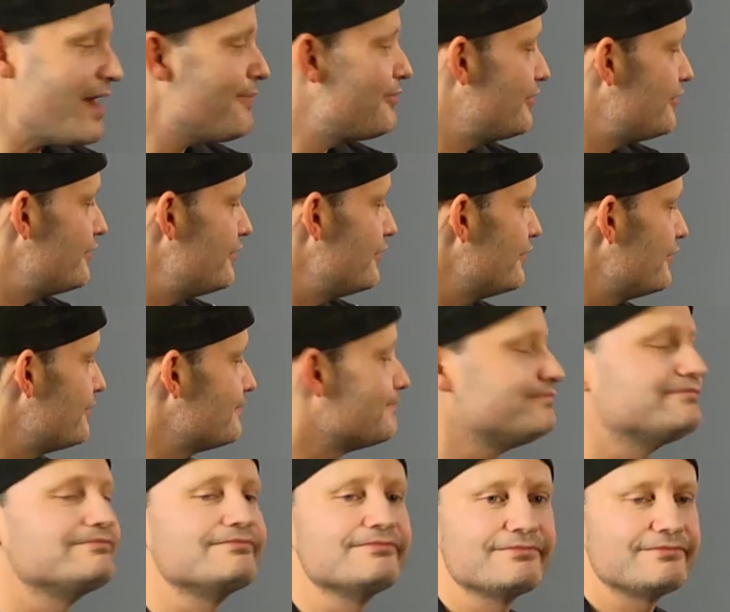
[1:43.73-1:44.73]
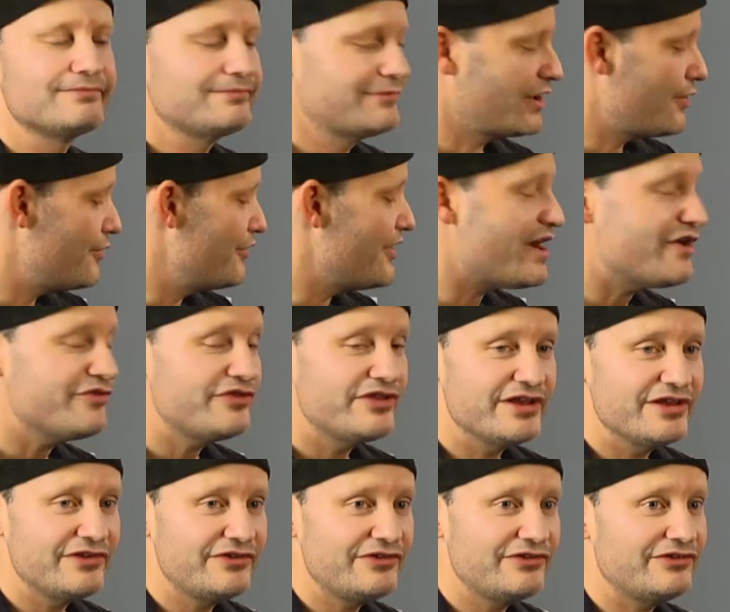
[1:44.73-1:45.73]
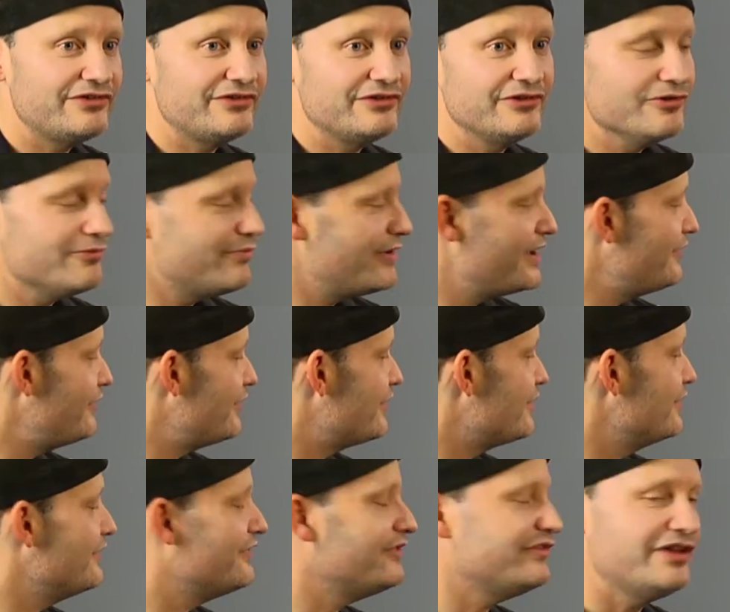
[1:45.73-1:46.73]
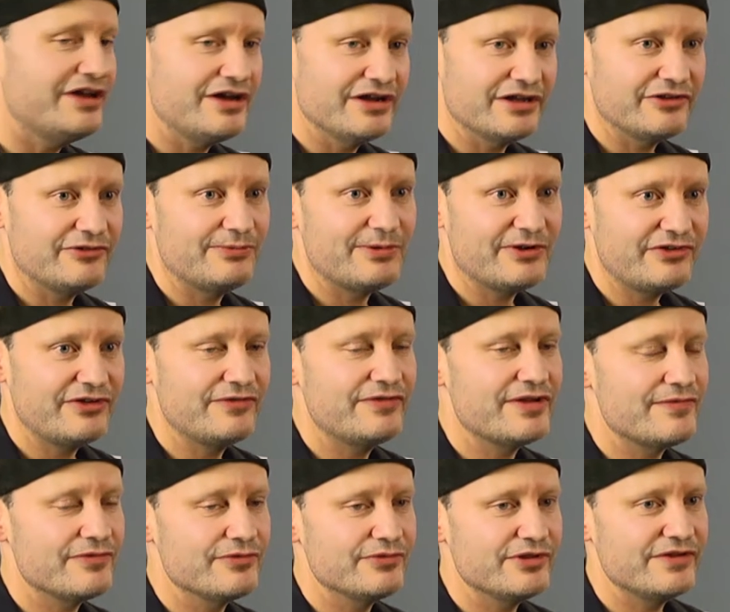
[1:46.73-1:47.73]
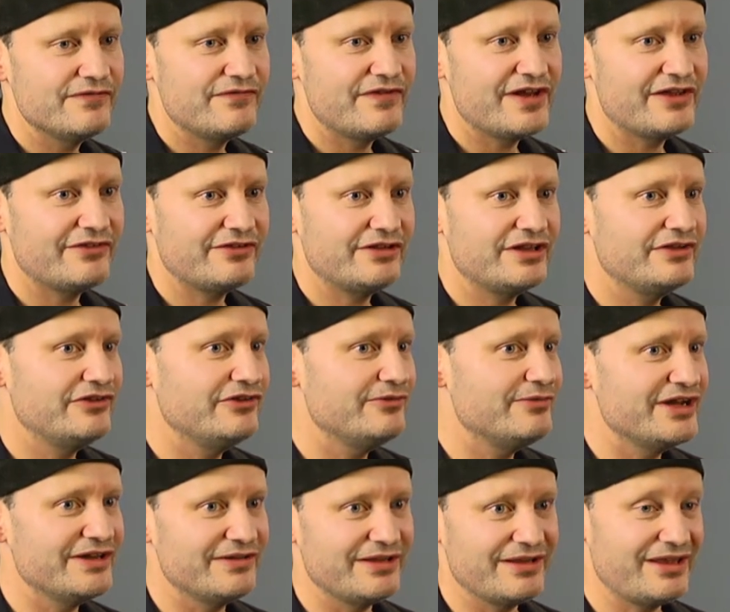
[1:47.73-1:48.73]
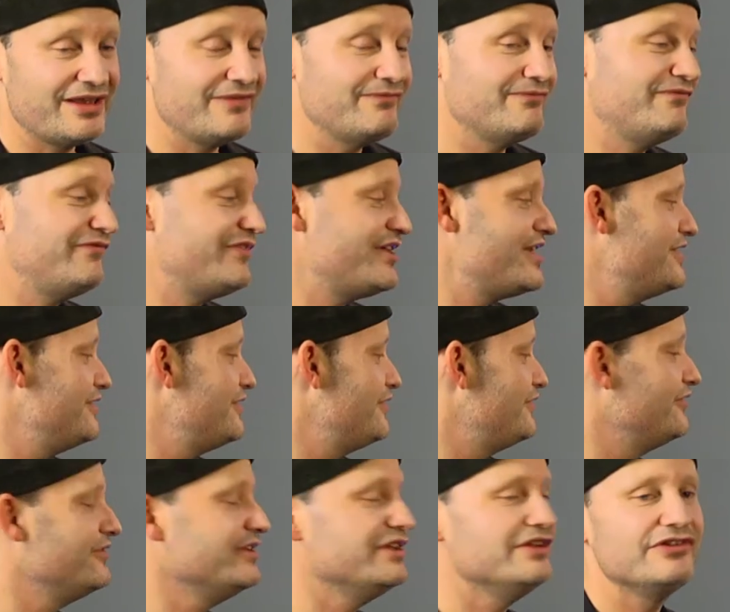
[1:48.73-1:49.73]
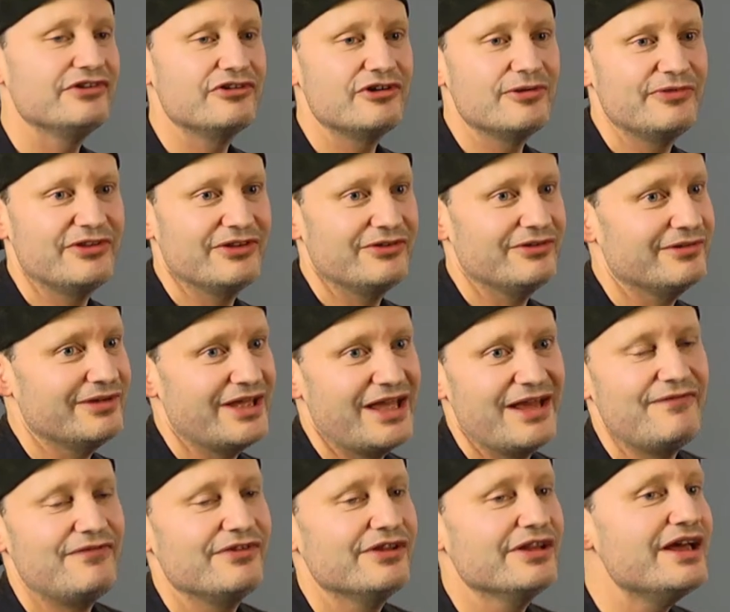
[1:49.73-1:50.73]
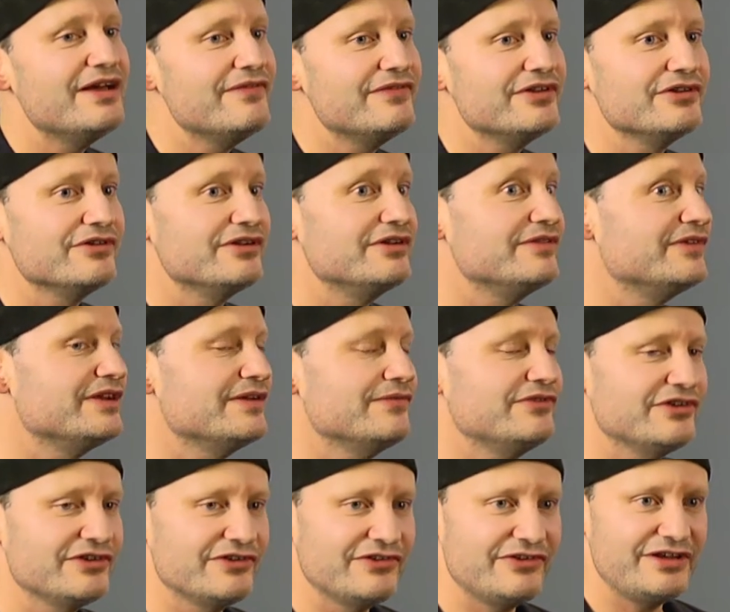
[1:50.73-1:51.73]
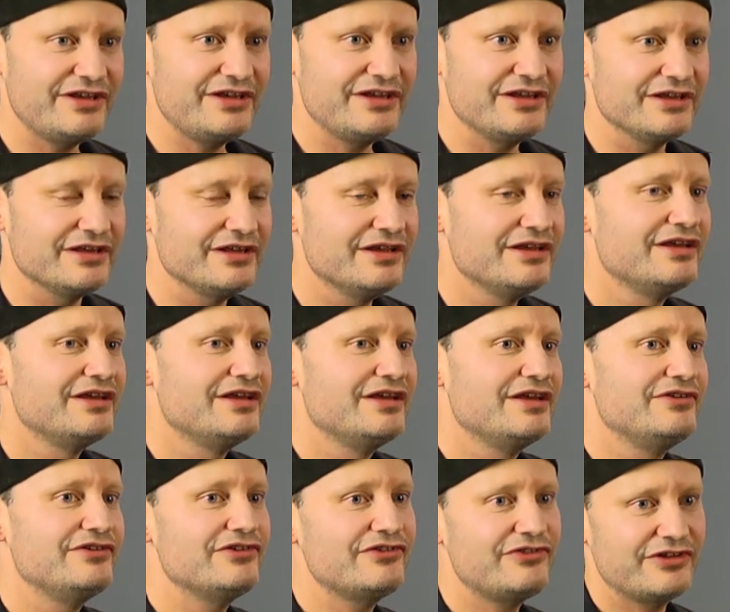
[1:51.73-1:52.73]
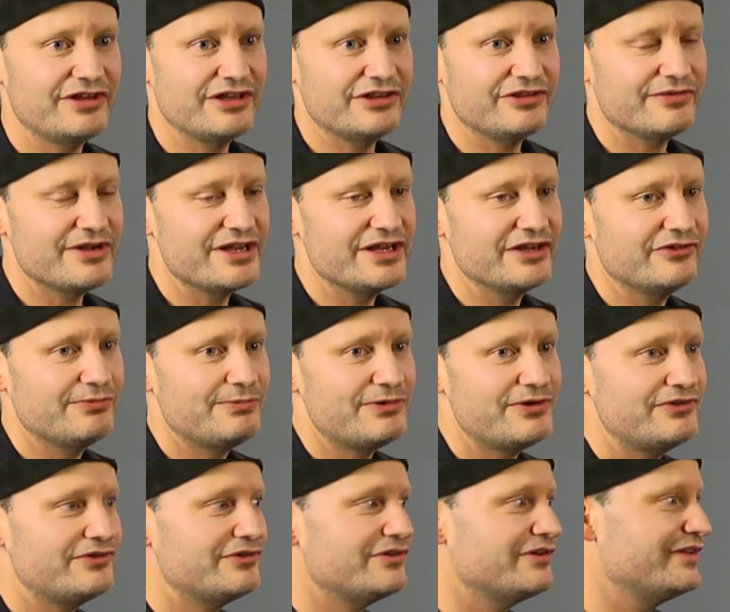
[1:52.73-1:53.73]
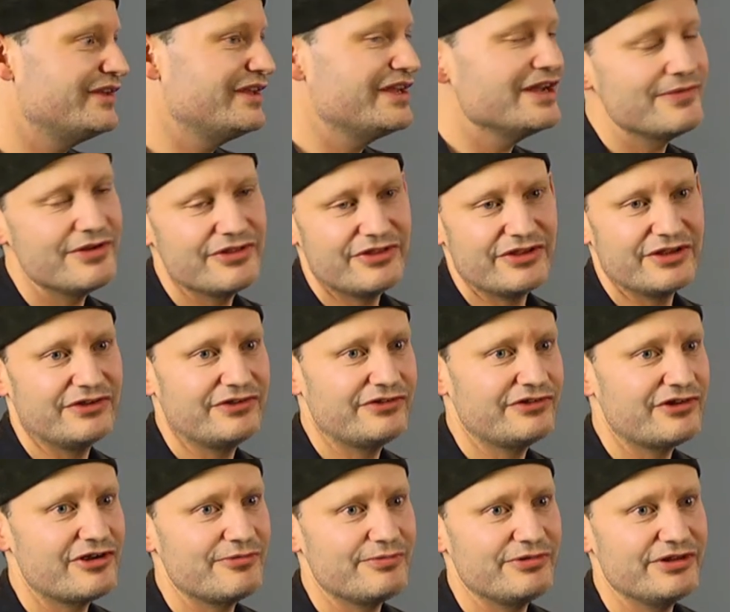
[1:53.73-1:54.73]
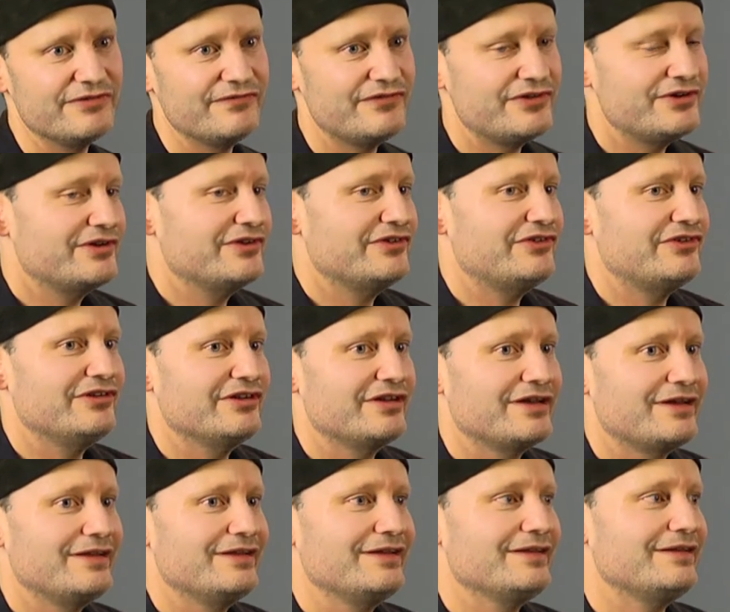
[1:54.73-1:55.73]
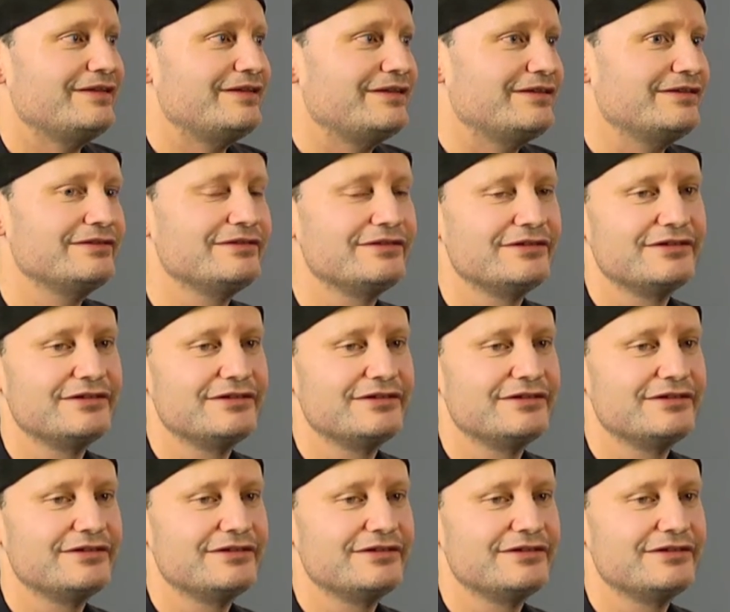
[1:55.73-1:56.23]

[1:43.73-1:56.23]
apertures. Without this, you're basically stuck, especially if you have a really fast lens. You might find that you need to go up to f11 or even f16 just to get the right exposure, and then everything's sharp and in focus, and you're kind of like,